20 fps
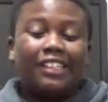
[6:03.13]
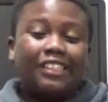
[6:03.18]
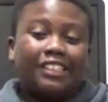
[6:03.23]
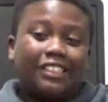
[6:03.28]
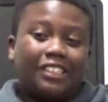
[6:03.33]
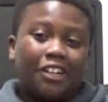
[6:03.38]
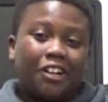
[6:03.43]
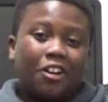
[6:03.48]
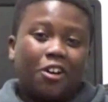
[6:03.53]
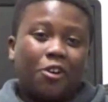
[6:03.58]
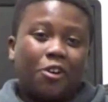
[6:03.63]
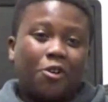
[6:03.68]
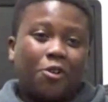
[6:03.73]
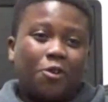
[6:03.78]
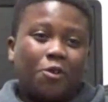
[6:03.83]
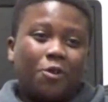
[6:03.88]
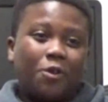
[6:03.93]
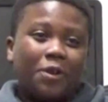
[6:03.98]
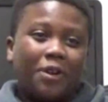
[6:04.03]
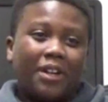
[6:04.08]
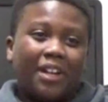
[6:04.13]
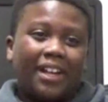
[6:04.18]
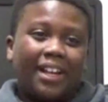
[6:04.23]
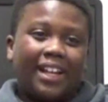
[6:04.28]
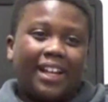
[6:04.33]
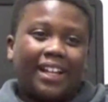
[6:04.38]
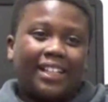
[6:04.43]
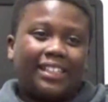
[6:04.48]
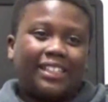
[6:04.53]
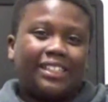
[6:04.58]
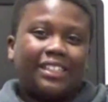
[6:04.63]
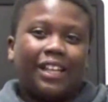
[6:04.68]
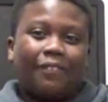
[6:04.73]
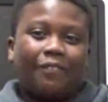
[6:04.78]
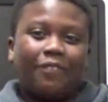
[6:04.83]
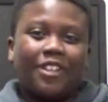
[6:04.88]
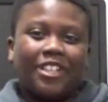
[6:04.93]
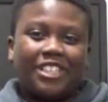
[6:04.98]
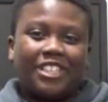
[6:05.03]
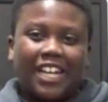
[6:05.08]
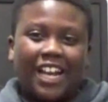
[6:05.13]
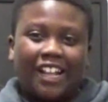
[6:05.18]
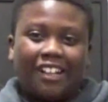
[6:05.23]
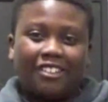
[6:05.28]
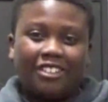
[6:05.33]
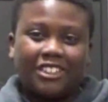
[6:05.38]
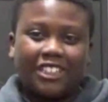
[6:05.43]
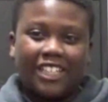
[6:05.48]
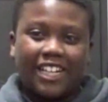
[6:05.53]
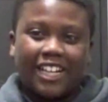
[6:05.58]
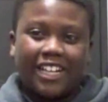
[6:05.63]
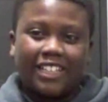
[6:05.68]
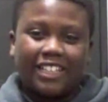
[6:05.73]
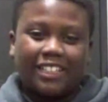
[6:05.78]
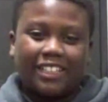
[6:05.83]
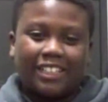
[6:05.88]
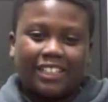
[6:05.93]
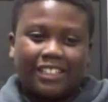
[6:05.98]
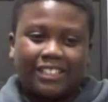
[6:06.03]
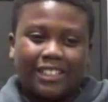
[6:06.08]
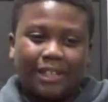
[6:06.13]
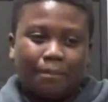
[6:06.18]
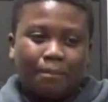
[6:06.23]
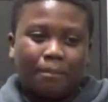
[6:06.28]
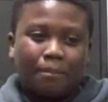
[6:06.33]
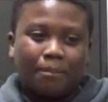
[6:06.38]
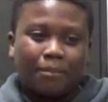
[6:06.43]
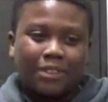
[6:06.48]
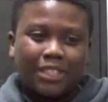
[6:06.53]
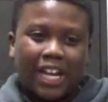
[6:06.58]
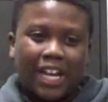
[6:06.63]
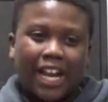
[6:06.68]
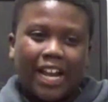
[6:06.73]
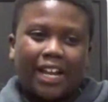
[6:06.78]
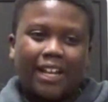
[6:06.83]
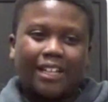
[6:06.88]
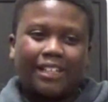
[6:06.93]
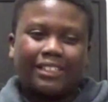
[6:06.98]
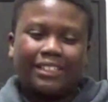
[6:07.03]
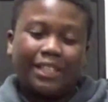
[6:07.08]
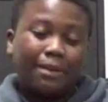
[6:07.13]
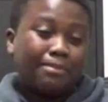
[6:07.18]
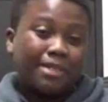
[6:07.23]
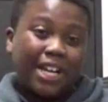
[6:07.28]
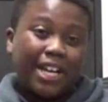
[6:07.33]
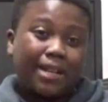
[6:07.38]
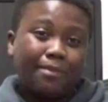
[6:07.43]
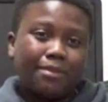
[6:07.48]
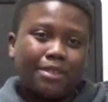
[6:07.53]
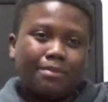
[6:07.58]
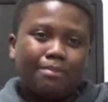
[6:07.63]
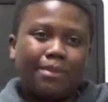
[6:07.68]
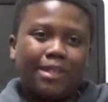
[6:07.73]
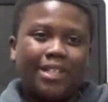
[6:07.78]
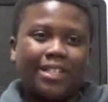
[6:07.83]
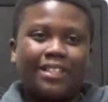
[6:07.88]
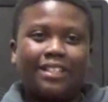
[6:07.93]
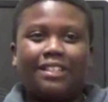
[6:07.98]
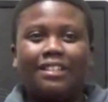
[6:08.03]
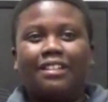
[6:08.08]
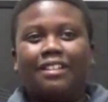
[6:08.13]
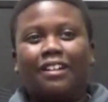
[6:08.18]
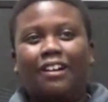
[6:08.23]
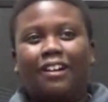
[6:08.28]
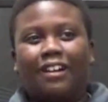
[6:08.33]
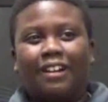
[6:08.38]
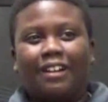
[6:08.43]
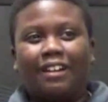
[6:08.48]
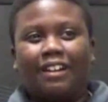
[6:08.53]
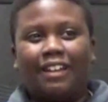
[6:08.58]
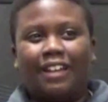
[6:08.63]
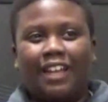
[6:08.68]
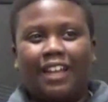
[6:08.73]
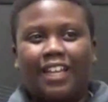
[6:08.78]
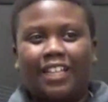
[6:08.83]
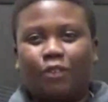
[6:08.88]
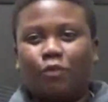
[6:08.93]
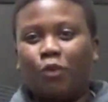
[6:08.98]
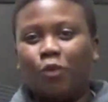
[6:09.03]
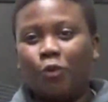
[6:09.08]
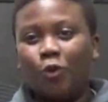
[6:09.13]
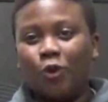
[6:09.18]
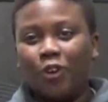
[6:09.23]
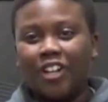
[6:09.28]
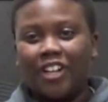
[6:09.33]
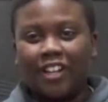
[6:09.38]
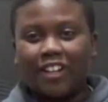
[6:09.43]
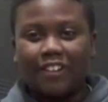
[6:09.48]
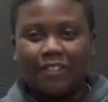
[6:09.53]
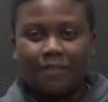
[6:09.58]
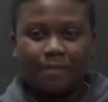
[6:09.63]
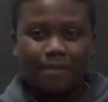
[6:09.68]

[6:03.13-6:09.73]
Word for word: So it's definitely challenging at sometimes, but it's rewarding.